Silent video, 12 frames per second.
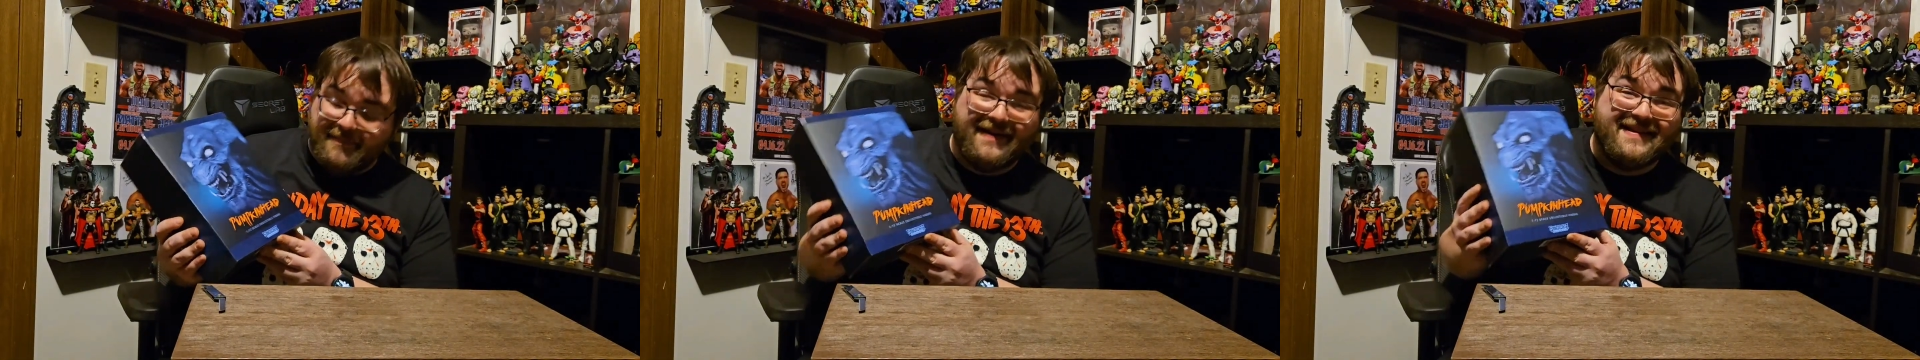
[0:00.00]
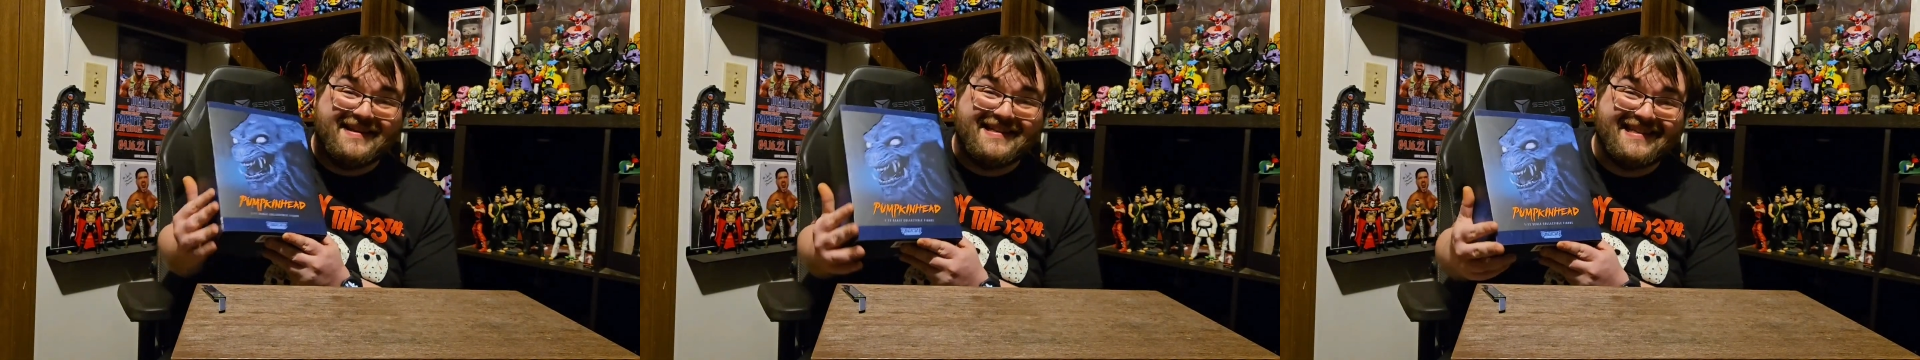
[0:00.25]
by
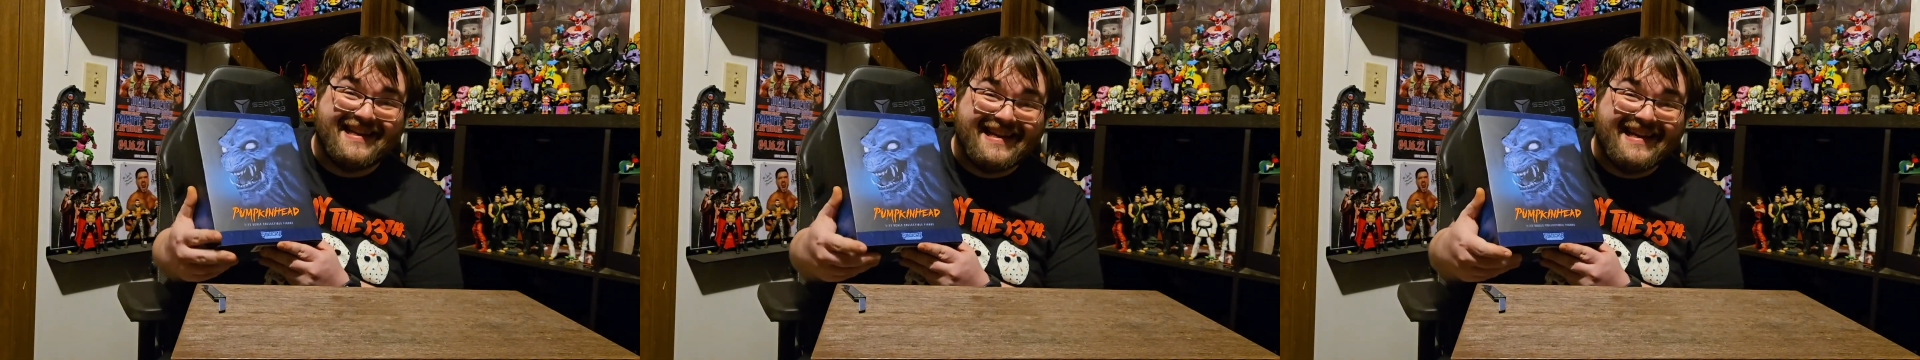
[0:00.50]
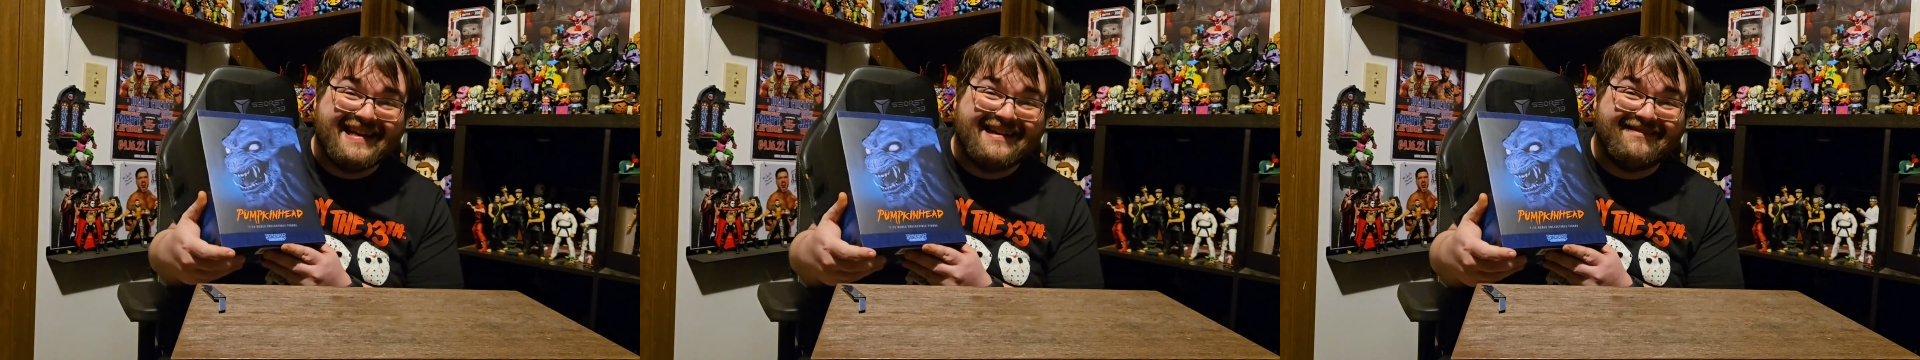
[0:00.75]
the
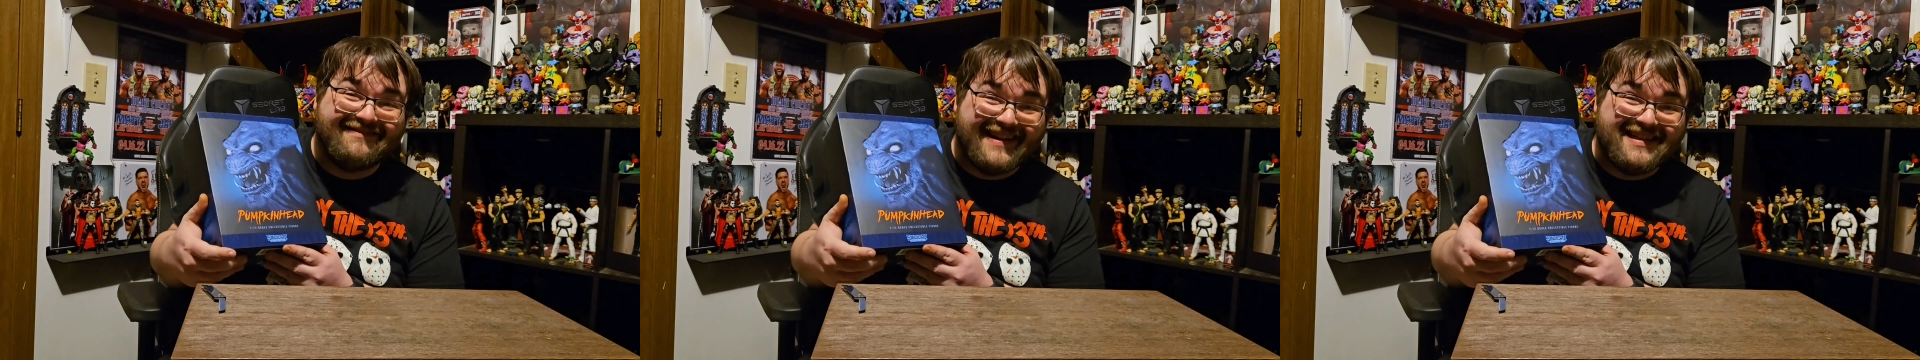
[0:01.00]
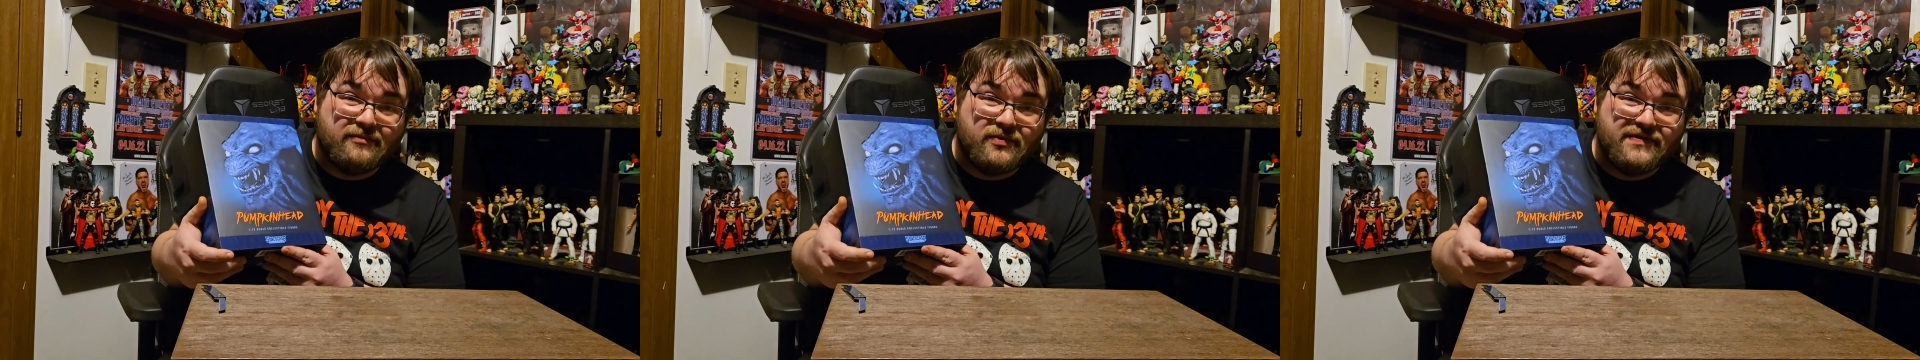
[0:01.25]
Syndicate
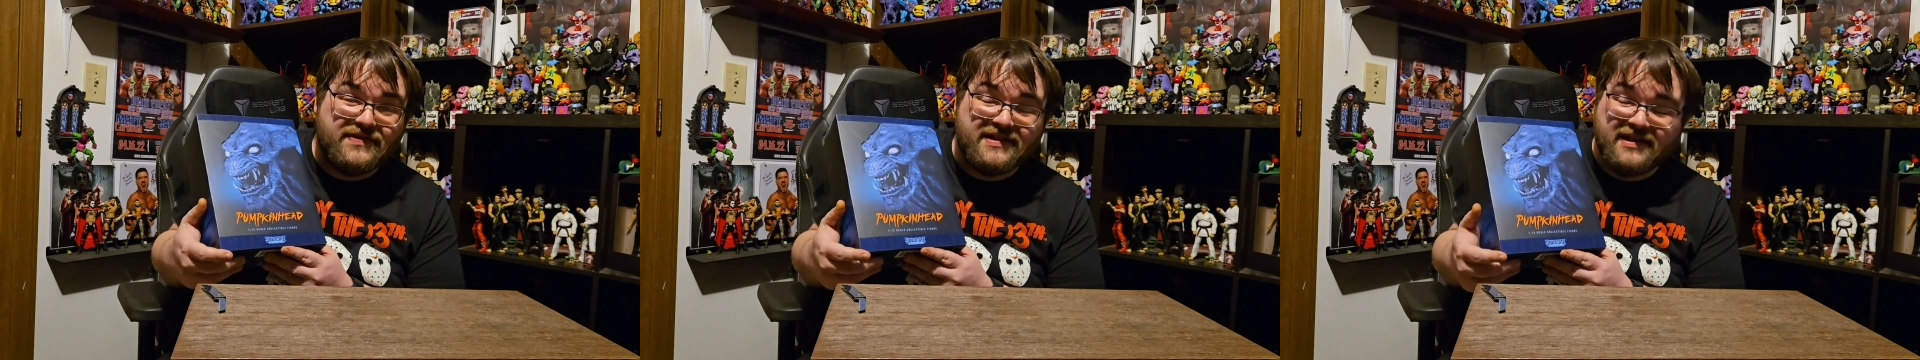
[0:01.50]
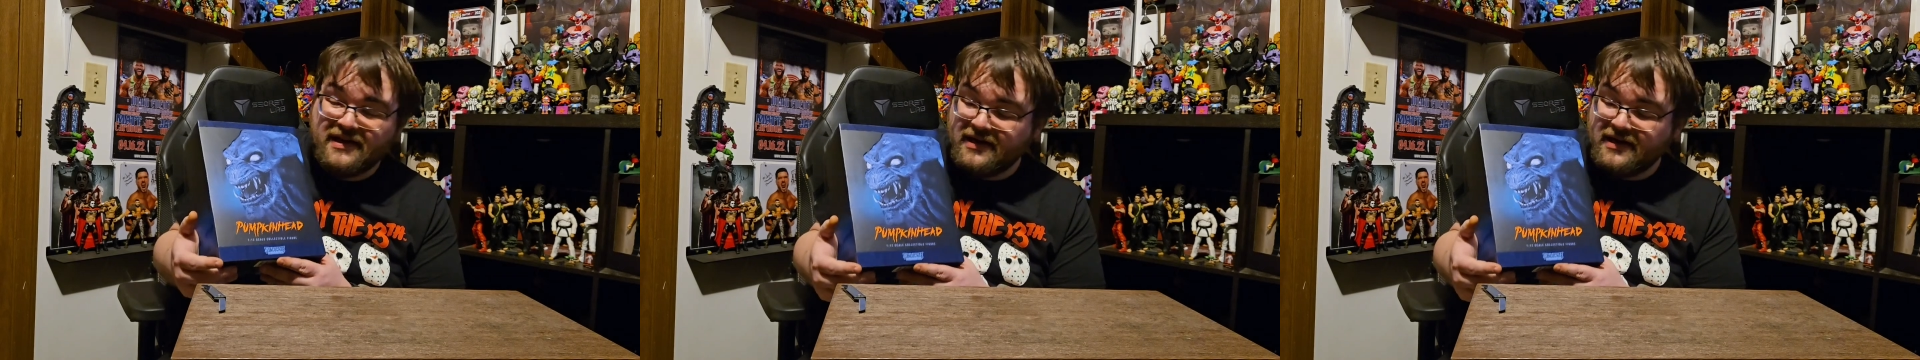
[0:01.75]
Collectibles.